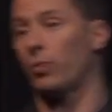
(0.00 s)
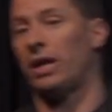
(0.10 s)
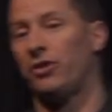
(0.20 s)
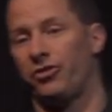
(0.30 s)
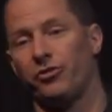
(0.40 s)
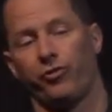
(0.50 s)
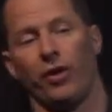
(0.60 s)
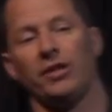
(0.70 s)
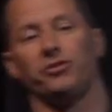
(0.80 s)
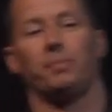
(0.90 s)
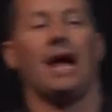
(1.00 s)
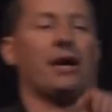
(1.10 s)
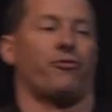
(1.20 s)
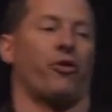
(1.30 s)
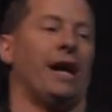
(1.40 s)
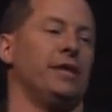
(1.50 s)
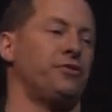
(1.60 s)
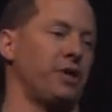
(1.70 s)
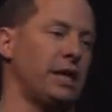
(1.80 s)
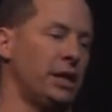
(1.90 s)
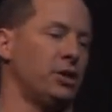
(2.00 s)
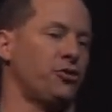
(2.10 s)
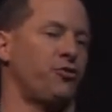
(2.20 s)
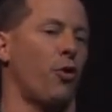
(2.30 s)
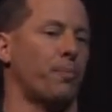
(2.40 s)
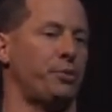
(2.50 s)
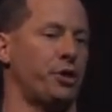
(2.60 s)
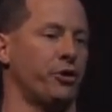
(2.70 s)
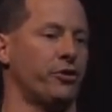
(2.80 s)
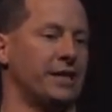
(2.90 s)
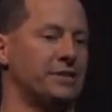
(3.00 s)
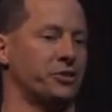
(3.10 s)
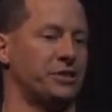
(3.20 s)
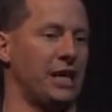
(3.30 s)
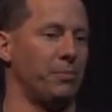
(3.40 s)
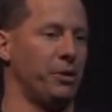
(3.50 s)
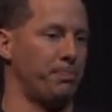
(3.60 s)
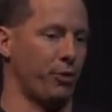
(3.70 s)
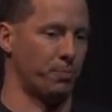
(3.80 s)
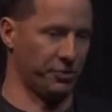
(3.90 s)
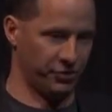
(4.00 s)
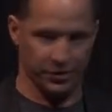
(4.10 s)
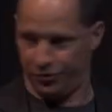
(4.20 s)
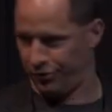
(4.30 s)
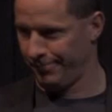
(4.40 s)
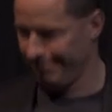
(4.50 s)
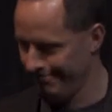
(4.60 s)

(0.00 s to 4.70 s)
reason friends block friends is for pure entertainment purposes.